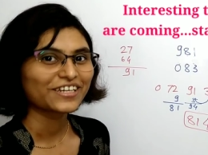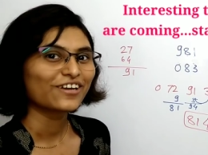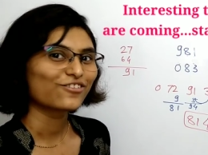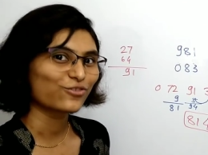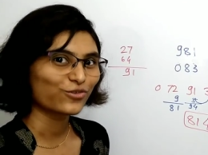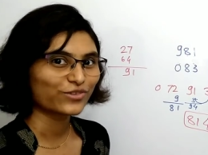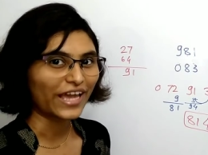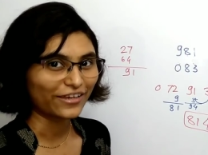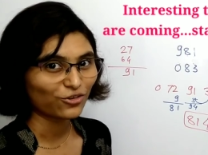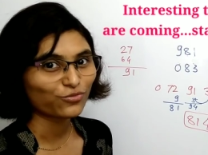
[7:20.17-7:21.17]
So
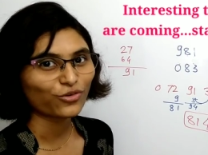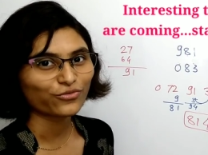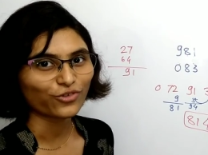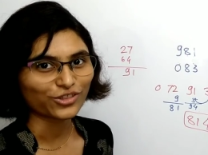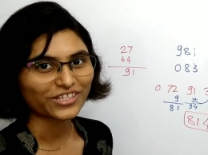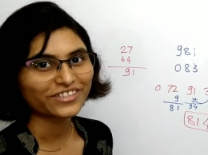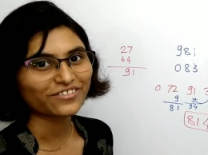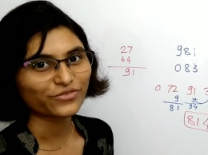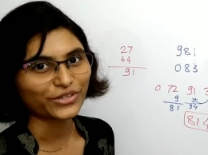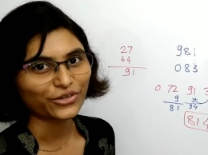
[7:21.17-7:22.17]
thank you for watching
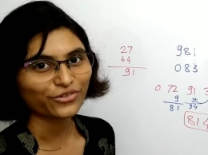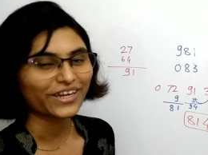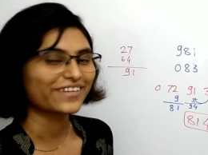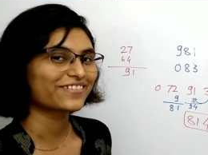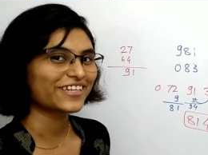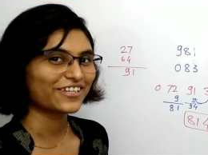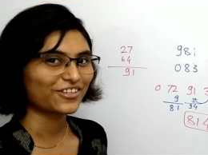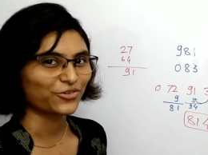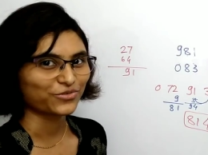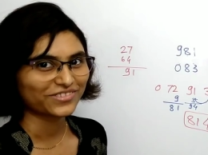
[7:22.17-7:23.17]
this video and stay
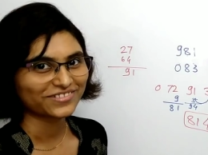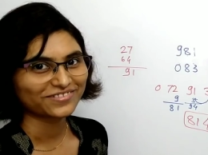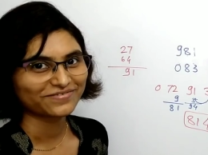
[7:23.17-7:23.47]
tuned.